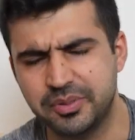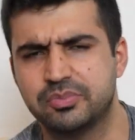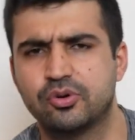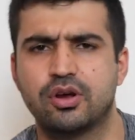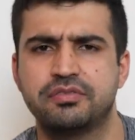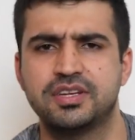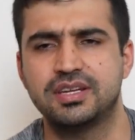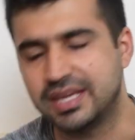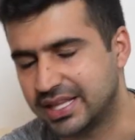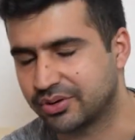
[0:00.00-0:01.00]
bit more
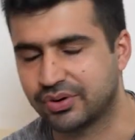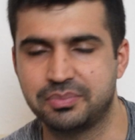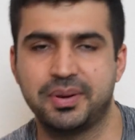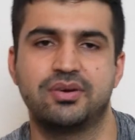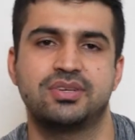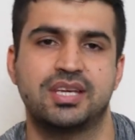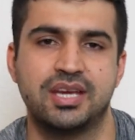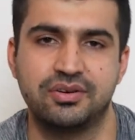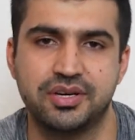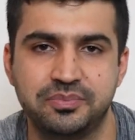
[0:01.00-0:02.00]
often in the red biotech
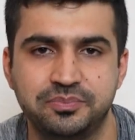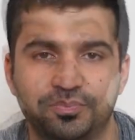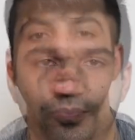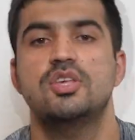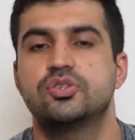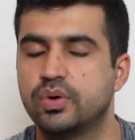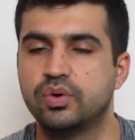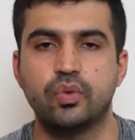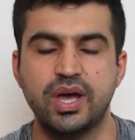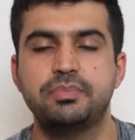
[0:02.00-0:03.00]
area. So
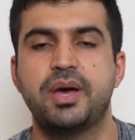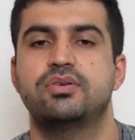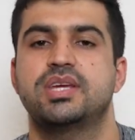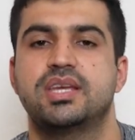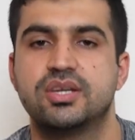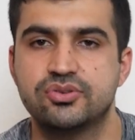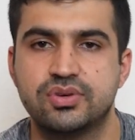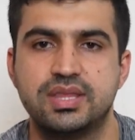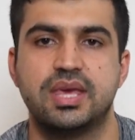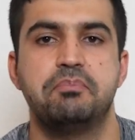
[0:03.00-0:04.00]
in white biotech
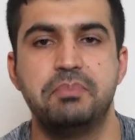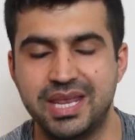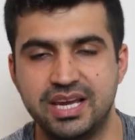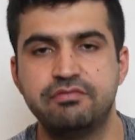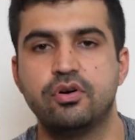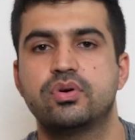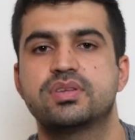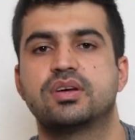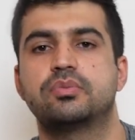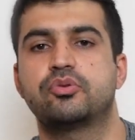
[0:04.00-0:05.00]
industry, they mainly
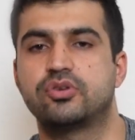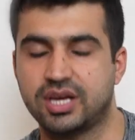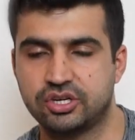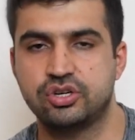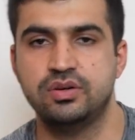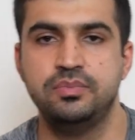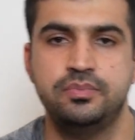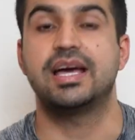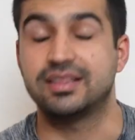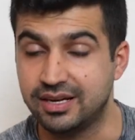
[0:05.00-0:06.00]
focus on production,
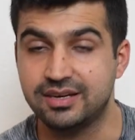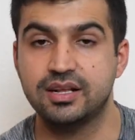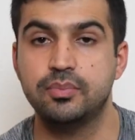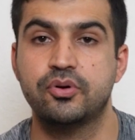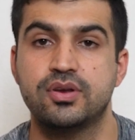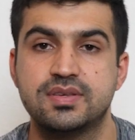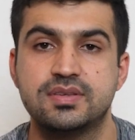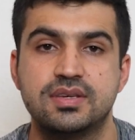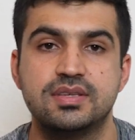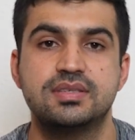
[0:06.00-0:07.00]
analytical
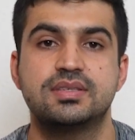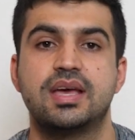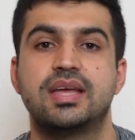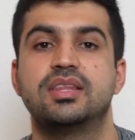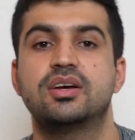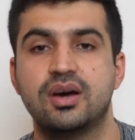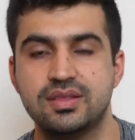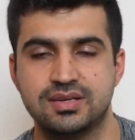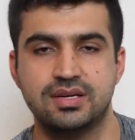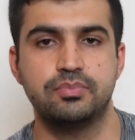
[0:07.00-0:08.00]
processes, and the
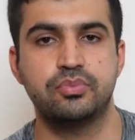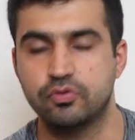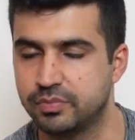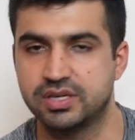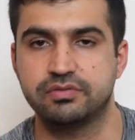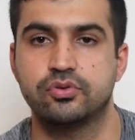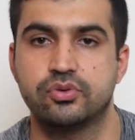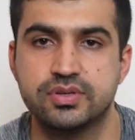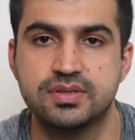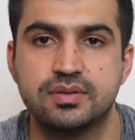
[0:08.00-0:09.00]
constant improvement, of
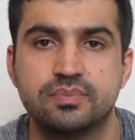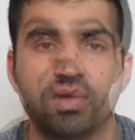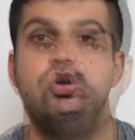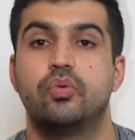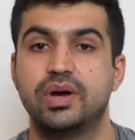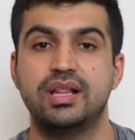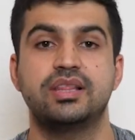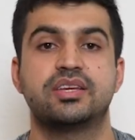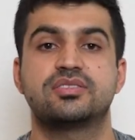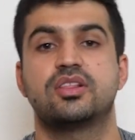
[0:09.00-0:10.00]
course. Well,
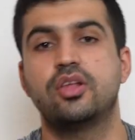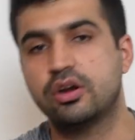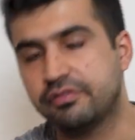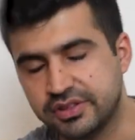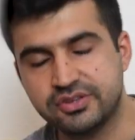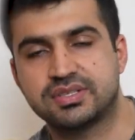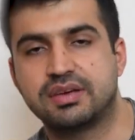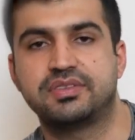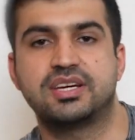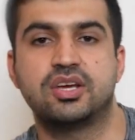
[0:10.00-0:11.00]
there's a lot of other
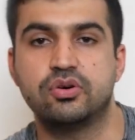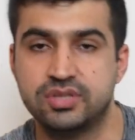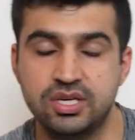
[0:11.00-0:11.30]
stuff that goes